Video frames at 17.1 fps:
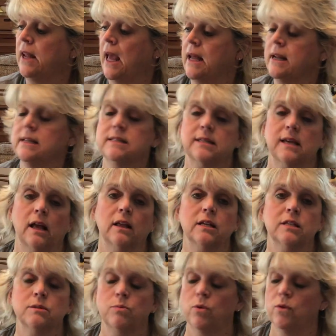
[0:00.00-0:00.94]
had to sell
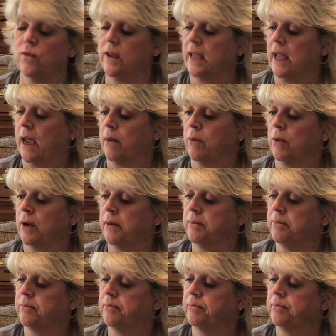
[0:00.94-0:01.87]
his movie camera.
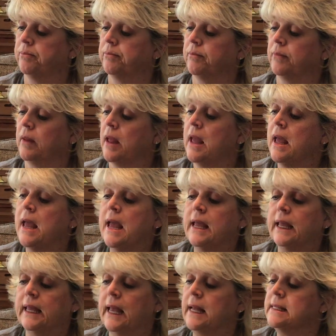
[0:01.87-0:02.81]

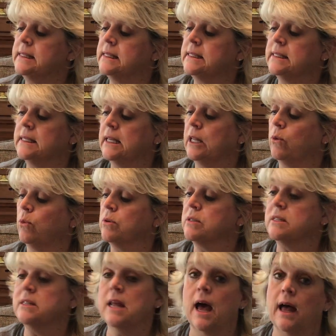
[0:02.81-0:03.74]
Kansas City was
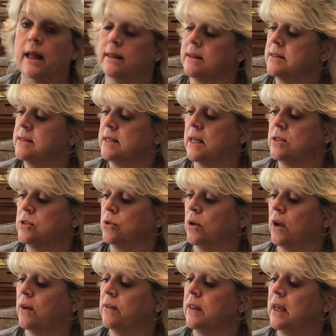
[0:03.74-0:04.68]
not the center
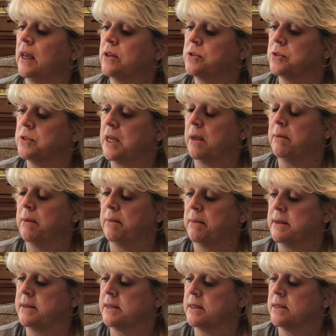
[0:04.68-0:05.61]
of the entertainment
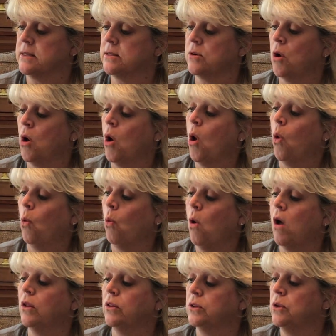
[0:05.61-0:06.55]
business.
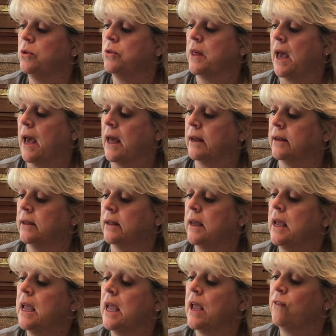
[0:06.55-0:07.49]
Walt knew that.
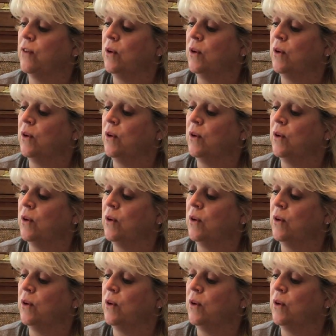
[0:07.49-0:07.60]
If